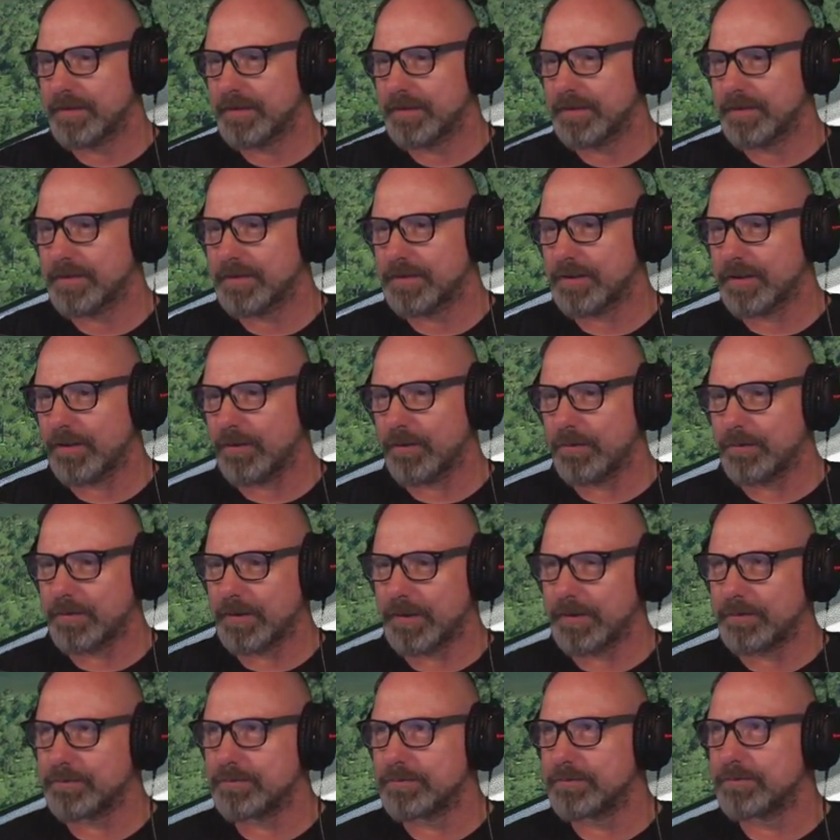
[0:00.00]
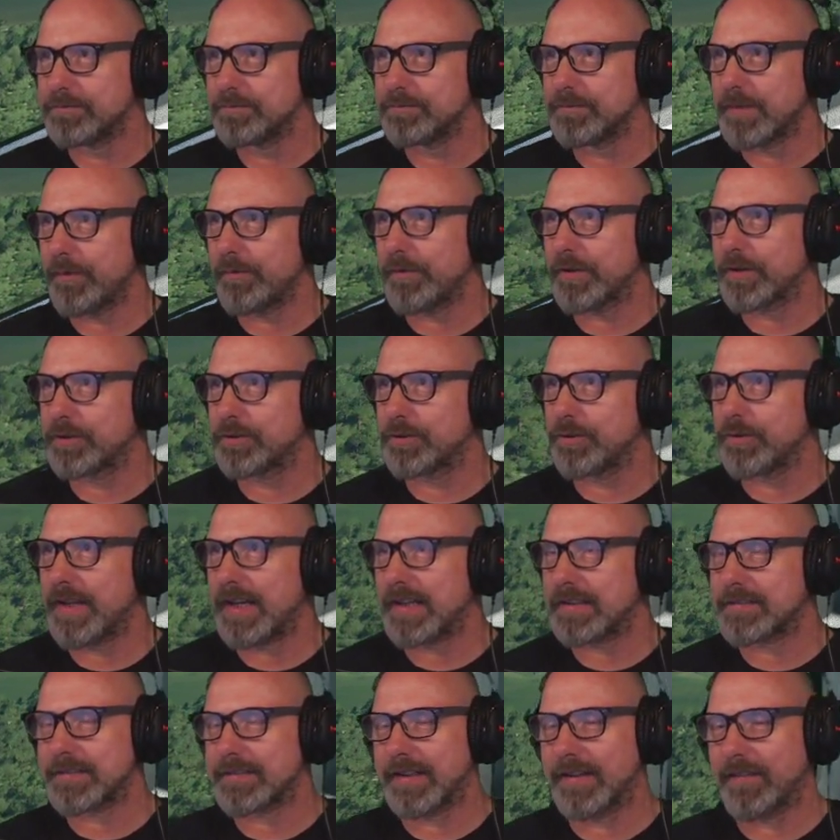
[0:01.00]
So maybe we could do
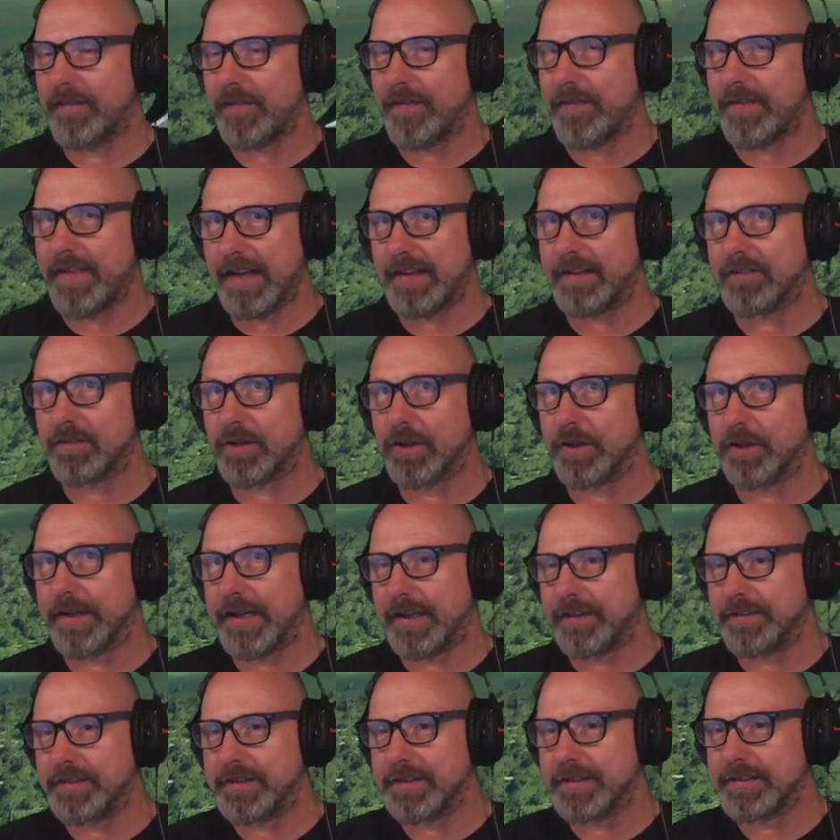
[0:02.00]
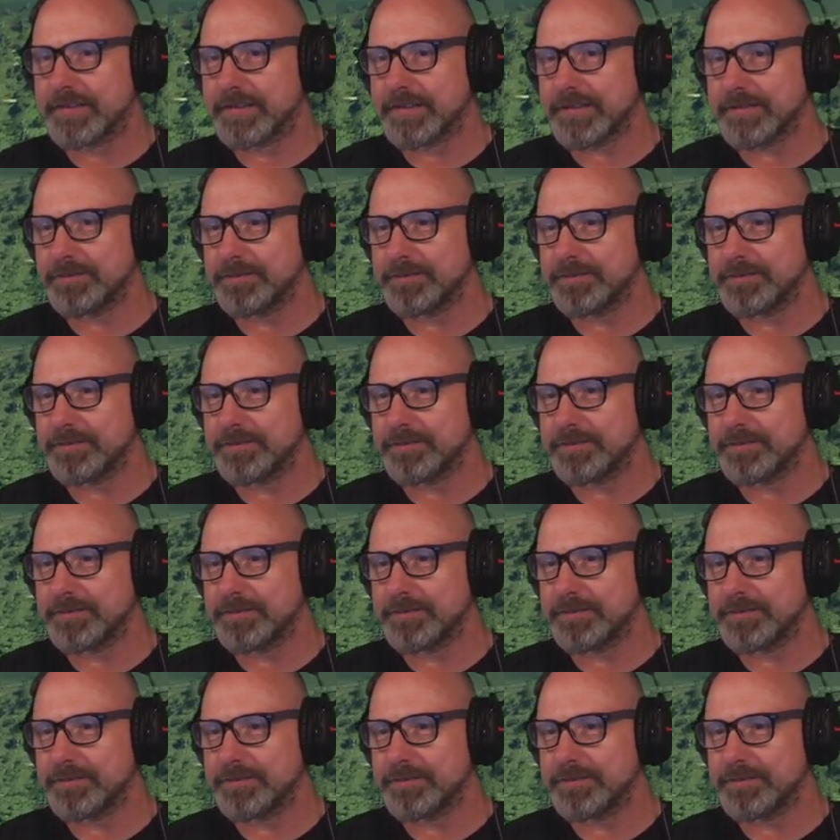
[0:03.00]
that, and then I'm gonna end it.